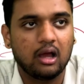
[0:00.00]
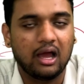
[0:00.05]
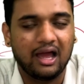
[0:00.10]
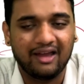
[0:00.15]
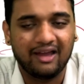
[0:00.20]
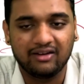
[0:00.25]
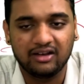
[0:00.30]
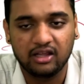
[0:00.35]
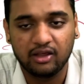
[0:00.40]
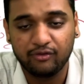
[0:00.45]
I
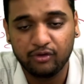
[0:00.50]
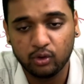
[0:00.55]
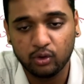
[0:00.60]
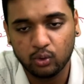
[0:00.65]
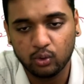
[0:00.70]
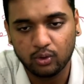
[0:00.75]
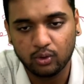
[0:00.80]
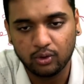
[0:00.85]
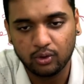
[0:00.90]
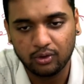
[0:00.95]
will give you
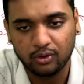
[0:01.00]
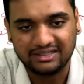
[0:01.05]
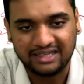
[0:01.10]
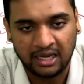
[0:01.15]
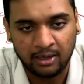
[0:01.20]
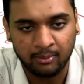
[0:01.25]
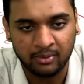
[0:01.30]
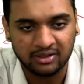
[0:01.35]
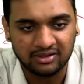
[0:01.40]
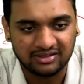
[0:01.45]

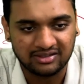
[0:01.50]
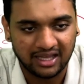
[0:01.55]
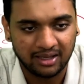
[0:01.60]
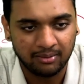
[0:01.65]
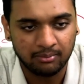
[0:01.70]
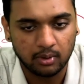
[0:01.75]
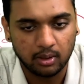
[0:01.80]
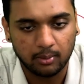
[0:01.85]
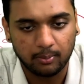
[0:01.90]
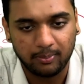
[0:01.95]
10 minutes time.
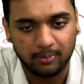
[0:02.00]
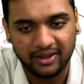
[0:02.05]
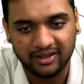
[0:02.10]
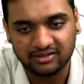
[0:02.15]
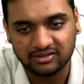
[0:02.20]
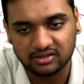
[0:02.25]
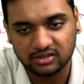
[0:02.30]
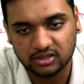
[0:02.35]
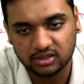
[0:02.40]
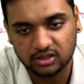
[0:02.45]

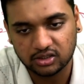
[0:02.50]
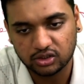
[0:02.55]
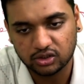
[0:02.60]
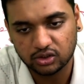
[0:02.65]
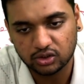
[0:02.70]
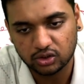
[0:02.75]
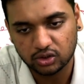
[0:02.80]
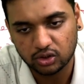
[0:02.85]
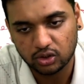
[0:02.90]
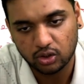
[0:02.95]
Please,
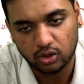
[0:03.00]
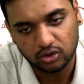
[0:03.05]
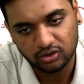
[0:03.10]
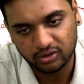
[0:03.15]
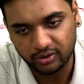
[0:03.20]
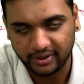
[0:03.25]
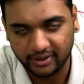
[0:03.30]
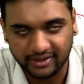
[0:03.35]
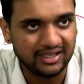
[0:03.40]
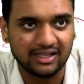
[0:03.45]

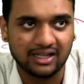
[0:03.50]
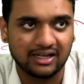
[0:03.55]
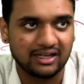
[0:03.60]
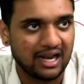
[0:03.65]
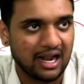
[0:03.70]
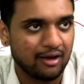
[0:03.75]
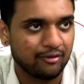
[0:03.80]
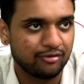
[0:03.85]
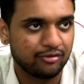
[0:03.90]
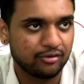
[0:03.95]
you can see the
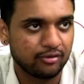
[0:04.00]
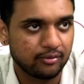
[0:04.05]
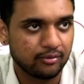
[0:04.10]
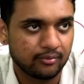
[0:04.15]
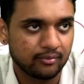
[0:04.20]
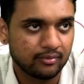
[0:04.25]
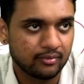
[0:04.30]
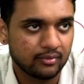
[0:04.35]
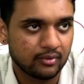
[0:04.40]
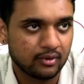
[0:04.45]
graph.
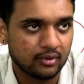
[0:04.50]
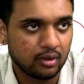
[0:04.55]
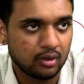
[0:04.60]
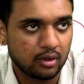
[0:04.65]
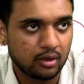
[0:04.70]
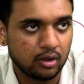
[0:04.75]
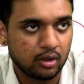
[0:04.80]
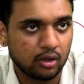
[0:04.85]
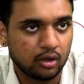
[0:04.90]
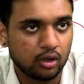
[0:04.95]

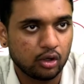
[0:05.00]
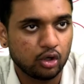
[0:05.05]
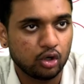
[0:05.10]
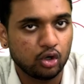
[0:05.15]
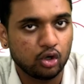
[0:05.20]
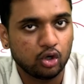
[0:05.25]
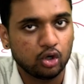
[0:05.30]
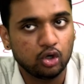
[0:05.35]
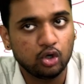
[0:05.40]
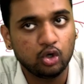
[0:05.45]

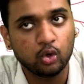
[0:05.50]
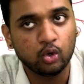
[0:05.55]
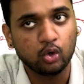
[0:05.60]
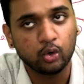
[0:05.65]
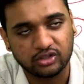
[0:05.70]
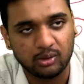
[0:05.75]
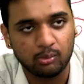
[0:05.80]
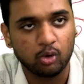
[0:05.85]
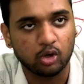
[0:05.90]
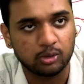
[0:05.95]
Do
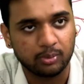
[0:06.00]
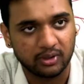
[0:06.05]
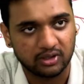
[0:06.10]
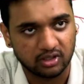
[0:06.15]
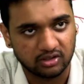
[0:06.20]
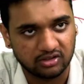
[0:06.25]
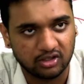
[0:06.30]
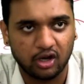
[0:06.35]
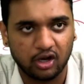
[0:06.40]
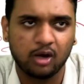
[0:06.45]
using both
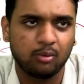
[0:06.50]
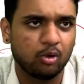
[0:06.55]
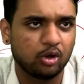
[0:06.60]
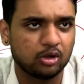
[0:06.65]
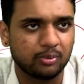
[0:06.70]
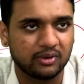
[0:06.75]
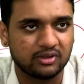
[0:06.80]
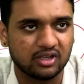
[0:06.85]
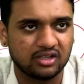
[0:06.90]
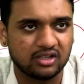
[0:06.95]
methods. Not both
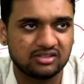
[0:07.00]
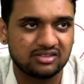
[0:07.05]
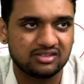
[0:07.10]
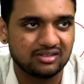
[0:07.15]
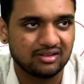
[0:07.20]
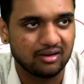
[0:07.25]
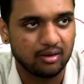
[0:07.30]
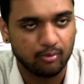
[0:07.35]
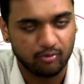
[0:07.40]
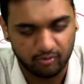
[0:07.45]
methods.
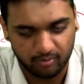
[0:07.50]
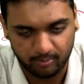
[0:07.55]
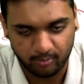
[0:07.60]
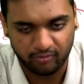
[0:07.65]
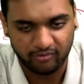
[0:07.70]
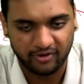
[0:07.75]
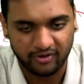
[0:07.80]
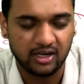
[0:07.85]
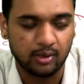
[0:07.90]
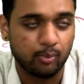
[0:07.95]

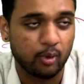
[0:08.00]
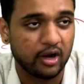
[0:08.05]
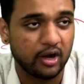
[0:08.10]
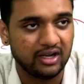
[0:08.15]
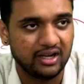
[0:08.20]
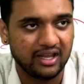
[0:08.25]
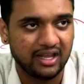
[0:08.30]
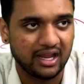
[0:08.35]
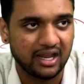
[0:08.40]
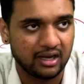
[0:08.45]
Find
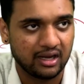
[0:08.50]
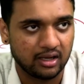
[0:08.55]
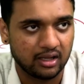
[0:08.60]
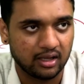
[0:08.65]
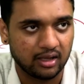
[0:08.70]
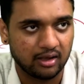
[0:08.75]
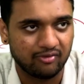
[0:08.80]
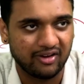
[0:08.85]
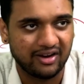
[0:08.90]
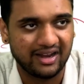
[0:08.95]
point D and
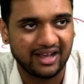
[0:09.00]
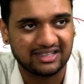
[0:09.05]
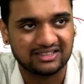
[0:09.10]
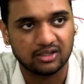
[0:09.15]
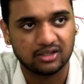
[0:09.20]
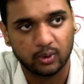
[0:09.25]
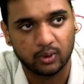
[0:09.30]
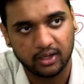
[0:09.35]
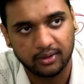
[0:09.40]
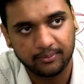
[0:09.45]
find x
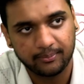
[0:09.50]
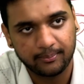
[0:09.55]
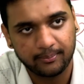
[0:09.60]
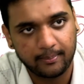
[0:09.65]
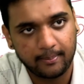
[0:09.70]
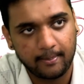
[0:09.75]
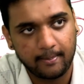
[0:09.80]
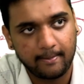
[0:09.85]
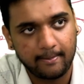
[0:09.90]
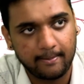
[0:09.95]
and y.
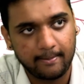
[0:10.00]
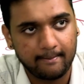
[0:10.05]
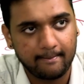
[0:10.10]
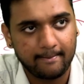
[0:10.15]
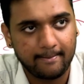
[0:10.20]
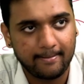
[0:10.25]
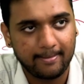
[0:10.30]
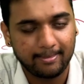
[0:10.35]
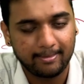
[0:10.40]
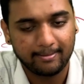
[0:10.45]

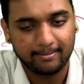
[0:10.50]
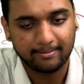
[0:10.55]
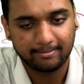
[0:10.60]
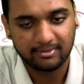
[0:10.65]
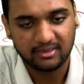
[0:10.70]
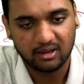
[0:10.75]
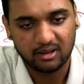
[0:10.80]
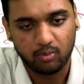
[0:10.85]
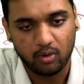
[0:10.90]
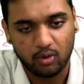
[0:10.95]

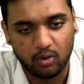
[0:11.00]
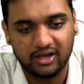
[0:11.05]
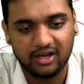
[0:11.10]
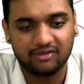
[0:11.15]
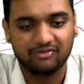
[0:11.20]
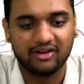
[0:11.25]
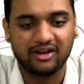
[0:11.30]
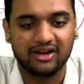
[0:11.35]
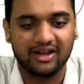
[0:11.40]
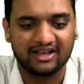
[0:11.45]
Point D and
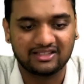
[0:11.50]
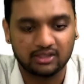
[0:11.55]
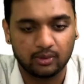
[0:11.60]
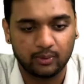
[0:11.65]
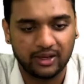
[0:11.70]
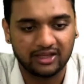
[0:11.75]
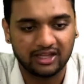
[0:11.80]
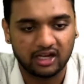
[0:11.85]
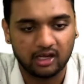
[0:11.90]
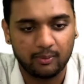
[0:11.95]
find x and
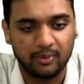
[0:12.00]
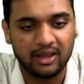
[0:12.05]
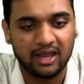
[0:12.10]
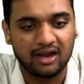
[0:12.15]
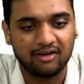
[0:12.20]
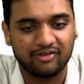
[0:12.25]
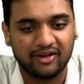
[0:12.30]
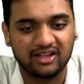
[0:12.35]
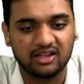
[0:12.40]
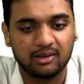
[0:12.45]
y. That will be,
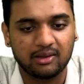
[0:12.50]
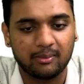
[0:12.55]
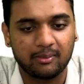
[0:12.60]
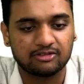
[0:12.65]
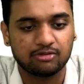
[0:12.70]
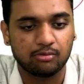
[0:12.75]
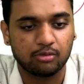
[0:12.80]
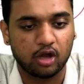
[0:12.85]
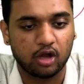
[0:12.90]
and find the maximum